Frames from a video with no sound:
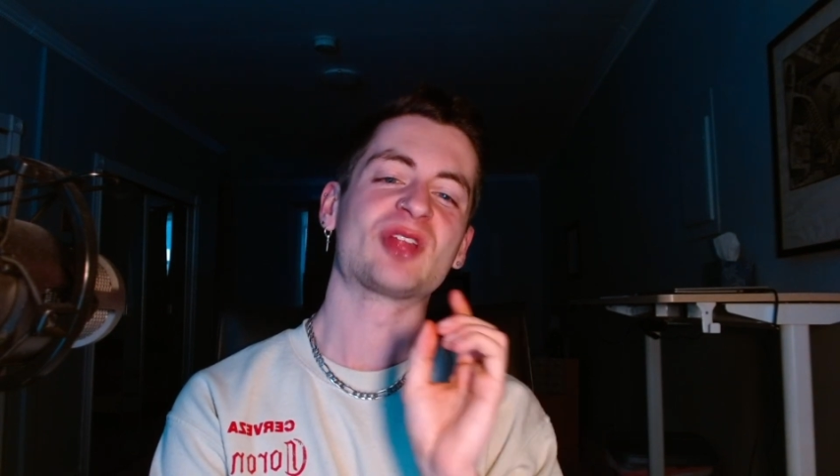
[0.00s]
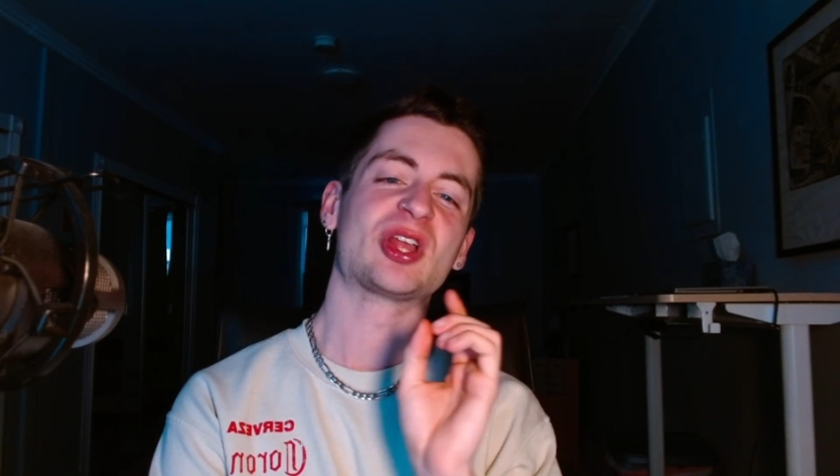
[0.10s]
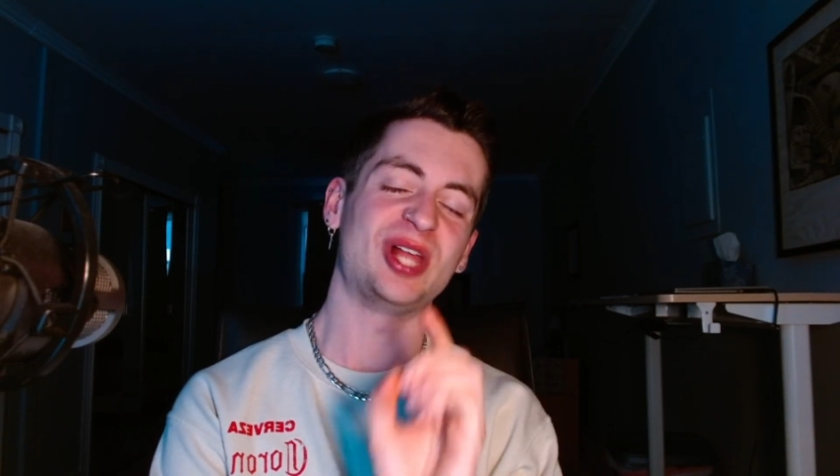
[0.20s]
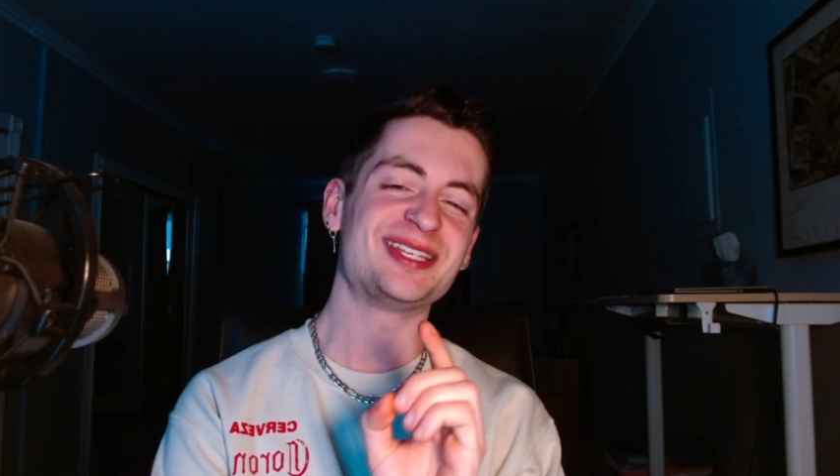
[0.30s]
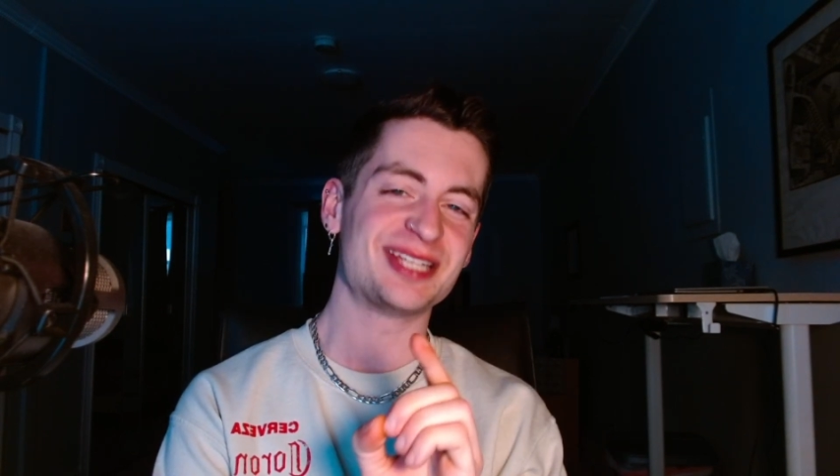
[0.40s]

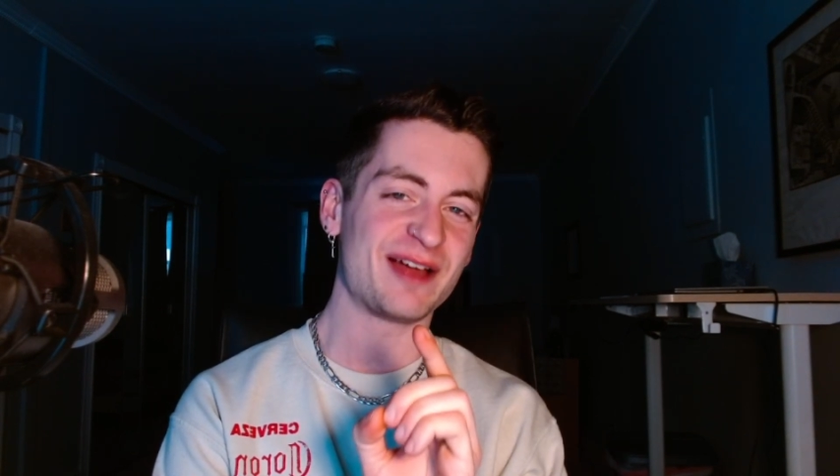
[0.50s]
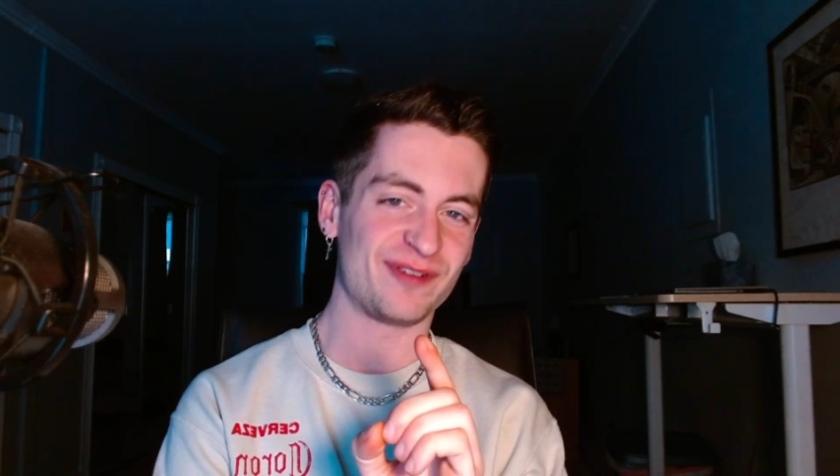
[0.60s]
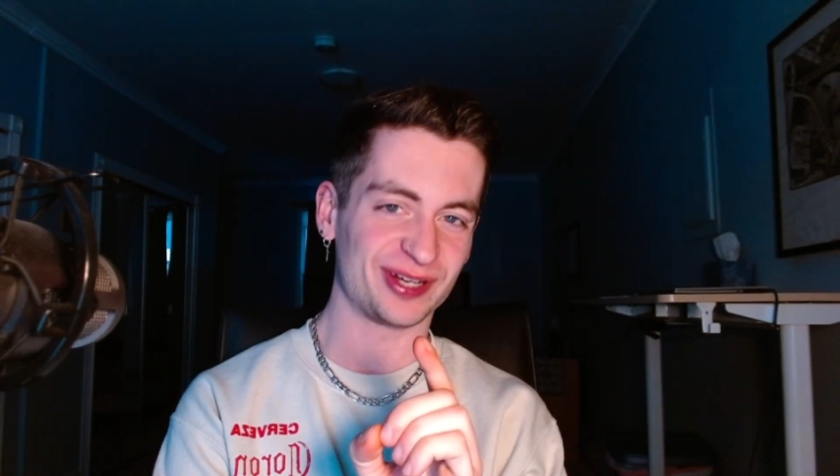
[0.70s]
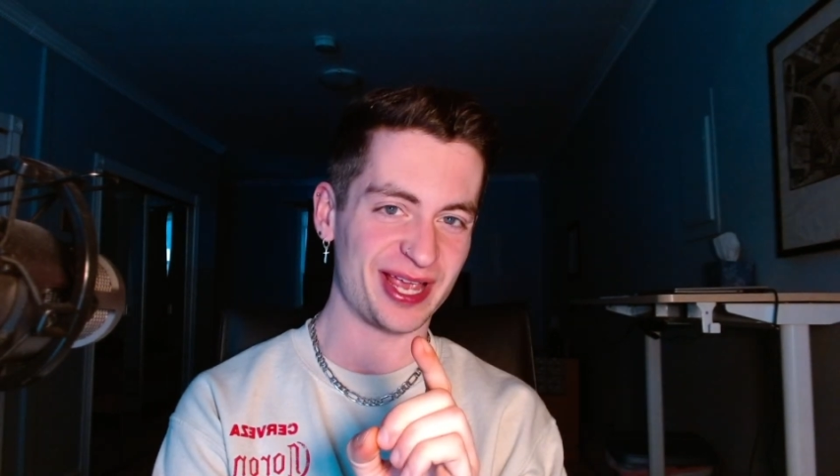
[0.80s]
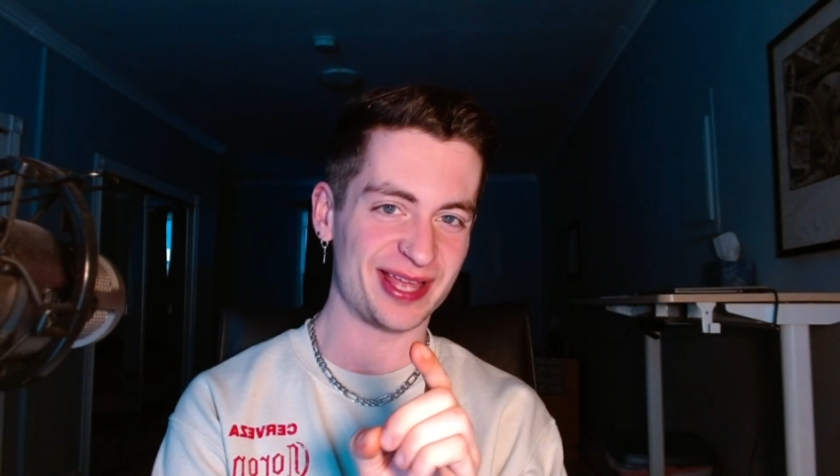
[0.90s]
let's not
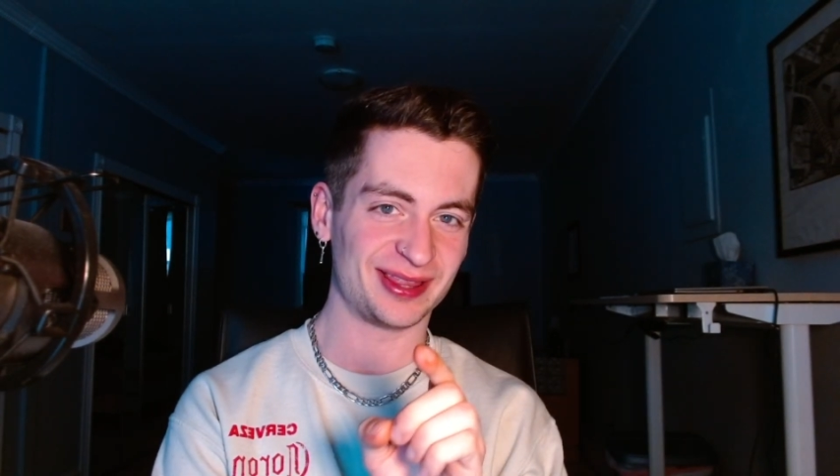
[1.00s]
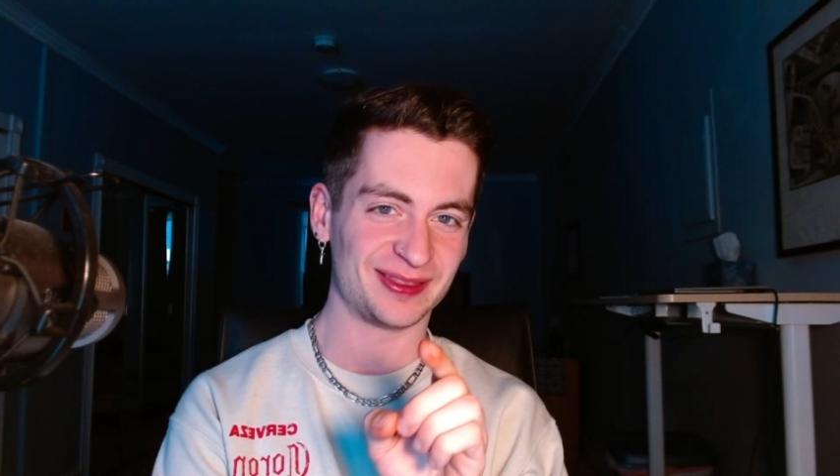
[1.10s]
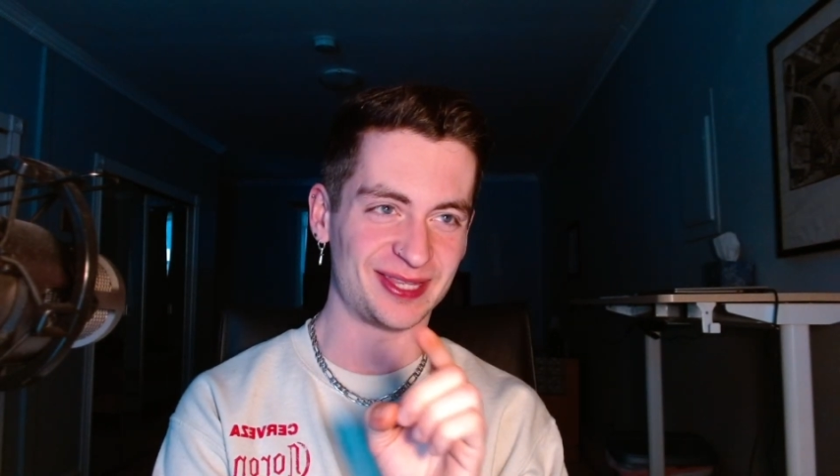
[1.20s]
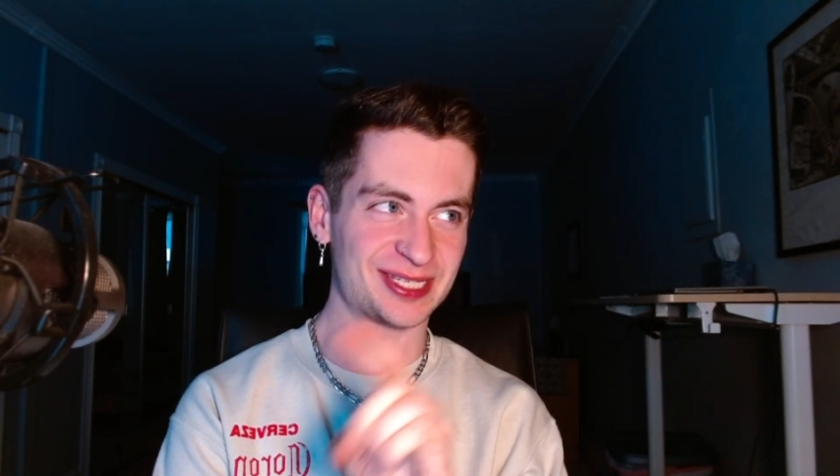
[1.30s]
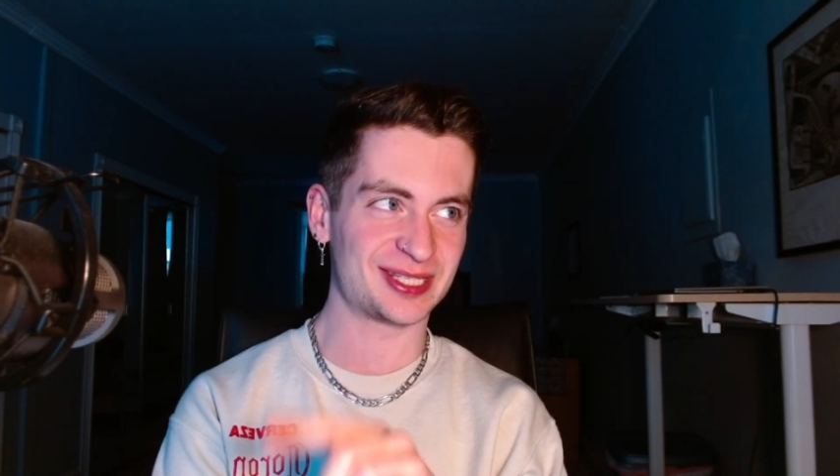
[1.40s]
forget this is the